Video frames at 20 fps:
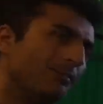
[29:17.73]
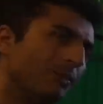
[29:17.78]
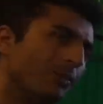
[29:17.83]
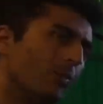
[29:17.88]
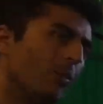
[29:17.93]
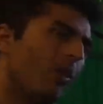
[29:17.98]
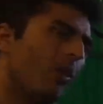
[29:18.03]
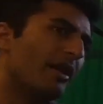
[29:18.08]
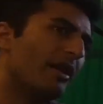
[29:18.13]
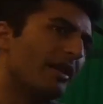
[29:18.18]

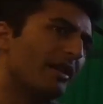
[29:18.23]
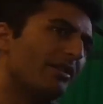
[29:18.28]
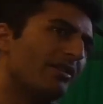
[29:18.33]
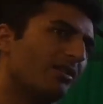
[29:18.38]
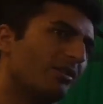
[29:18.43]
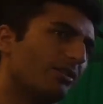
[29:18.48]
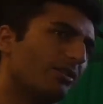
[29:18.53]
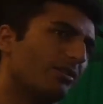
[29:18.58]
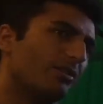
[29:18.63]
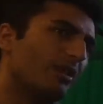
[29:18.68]
wanting
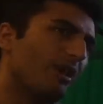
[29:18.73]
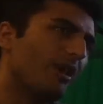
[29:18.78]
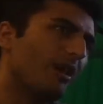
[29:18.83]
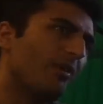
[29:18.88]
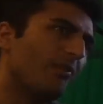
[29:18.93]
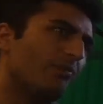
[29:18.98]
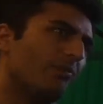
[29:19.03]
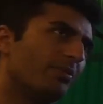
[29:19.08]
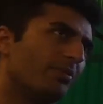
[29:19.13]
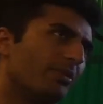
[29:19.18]
to
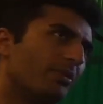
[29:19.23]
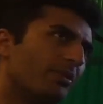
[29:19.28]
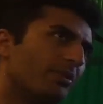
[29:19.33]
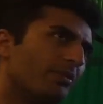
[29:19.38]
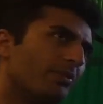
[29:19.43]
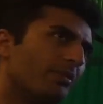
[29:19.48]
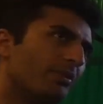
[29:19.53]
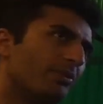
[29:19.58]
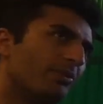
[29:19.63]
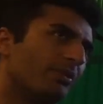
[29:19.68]

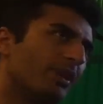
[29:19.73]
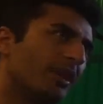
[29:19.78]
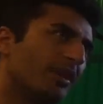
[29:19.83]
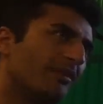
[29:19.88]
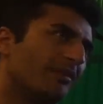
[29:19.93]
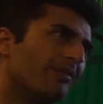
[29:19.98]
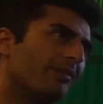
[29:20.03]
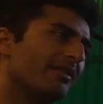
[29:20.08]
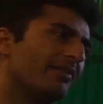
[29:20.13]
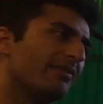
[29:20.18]
prove and
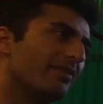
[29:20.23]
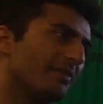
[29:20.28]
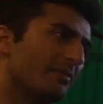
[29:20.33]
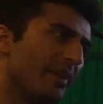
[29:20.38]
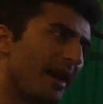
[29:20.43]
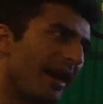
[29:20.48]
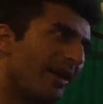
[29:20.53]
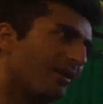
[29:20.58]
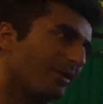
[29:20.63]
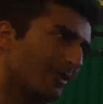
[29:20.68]
fight different
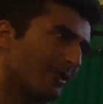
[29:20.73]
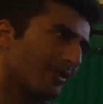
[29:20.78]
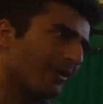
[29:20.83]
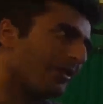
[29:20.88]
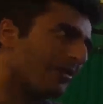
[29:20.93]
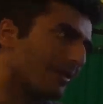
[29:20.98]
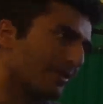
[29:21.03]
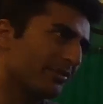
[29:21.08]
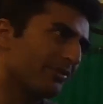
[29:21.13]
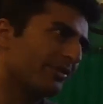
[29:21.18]
battles on
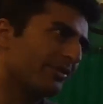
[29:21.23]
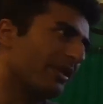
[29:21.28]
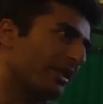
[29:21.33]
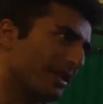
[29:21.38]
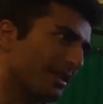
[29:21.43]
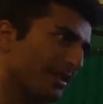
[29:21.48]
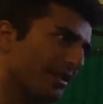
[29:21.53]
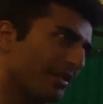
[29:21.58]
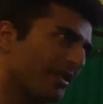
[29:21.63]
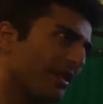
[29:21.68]
different
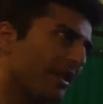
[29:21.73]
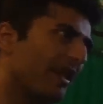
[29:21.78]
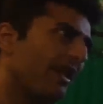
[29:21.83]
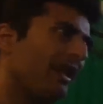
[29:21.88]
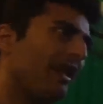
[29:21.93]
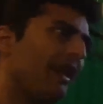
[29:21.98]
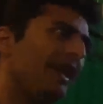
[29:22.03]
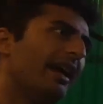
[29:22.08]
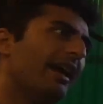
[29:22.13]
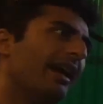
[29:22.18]
fronts.
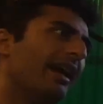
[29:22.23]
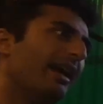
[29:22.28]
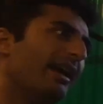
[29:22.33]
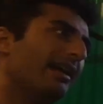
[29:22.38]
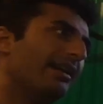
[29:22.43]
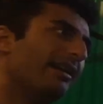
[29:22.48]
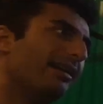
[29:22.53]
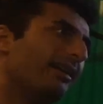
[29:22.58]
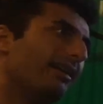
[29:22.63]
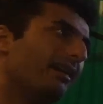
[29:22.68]

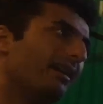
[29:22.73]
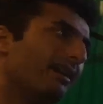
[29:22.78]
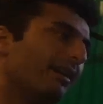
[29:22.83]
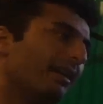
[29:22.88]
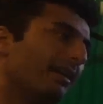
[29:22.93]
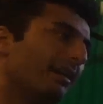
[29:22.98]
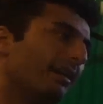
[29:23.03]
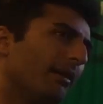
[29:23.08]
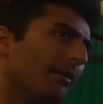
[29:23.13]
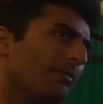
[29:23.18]
And
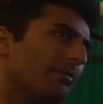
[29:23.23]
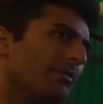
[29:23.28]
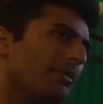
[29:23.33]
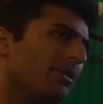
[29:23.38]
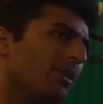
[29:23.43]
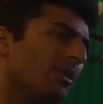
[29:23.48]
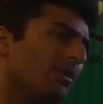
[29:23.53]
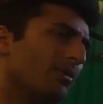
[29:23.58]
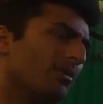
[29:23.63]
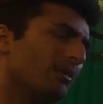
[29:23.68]

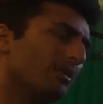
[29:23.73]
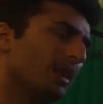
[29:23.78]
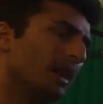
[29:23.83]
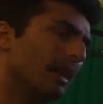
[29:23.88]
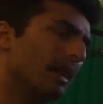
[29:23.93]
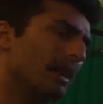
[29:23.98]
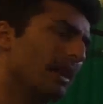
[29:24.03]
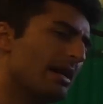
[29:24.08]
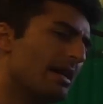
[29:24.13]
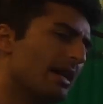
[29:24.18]
so
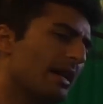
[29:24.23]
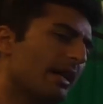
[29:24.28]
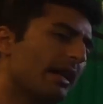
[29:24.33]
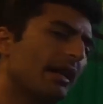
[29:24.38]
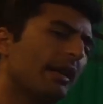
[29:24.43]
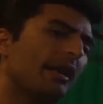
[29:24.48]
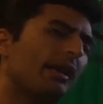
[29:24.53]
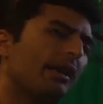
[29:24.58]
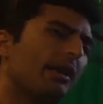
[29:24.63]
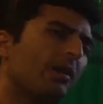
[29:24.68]

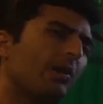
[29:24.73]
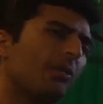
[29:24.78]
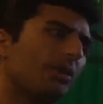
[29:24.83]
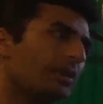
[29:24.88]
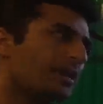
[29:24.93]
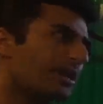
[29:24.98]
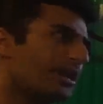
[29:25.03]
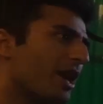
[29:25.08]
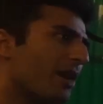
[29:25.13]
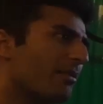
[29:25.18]
where
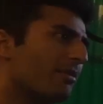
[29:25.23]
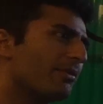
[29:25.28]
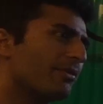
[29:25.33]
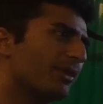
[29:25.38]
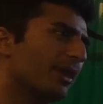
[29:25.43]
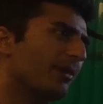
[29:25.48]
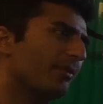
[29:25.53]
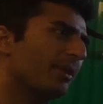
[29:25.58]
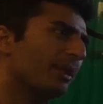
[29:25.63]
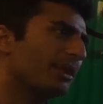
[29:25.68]
is it coming
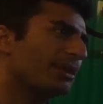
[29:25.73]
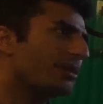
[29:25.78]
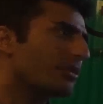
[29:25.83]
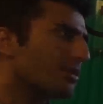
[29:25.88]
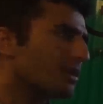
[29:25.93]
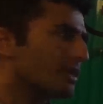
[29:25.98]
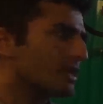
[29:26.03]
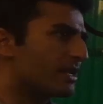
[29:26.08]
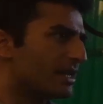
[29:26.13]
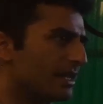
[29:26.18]
from? Like, do
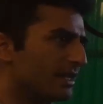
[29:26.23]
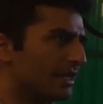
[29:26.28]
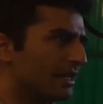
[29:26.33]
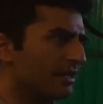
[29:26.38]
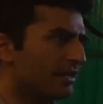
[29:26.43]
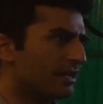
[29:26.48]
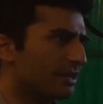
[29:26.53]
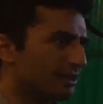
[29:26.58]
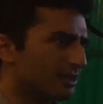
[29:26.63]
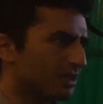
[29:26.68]
you see
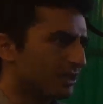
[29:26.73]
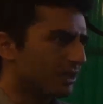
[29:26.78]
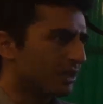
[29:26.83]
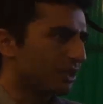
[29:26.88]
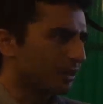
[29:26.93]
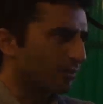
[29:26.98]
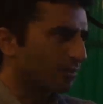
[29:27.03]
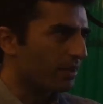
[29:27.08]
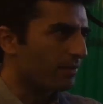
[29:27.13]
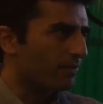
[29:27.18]
that there's a
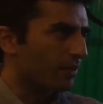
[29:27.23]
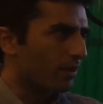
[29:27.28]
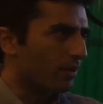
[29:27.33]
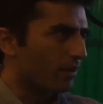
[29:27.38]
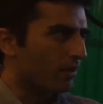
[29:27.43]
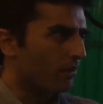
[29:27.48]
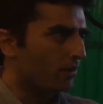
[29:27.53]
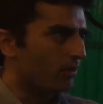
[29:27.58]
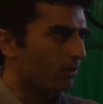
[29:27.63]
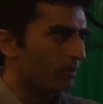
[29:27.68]
lot of
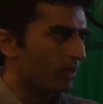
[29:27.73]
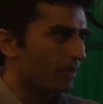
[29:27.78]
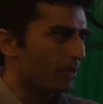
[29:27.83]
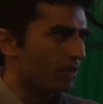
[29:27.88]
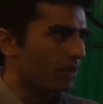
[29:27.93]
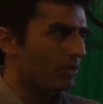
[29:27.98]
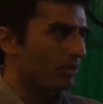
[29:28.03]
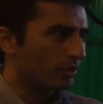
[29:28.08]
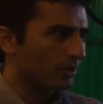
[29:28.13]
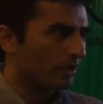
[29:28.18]
people
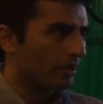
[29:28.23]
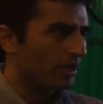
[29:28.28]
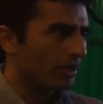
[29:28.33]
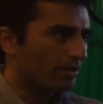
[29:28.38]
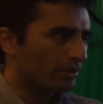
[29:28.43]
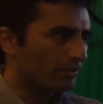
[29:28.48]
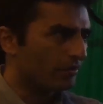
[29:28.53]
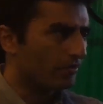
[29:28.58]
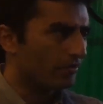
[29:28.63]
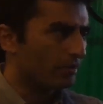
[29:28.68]
that you are
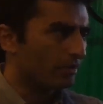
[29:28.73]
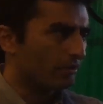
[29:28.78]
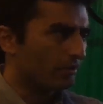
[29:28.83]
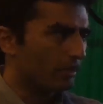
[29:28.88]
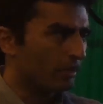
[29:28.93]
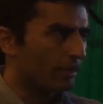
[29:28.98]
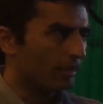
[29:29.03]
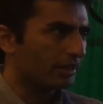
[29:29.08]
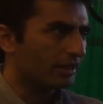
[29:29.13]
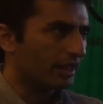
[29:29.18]

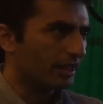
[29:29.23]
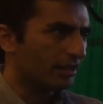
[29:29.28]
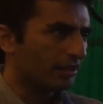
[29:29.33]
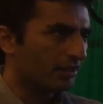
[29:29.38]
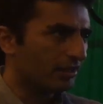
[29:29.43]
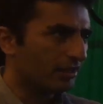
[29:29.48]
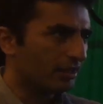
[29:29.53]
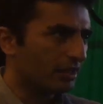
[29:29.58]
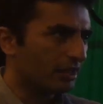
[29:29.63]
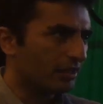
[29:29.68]
interviewing that
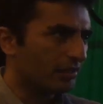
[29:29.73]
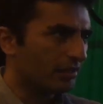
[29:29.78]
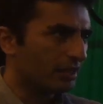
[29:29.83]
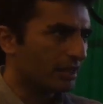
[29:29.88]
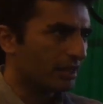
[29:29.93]
are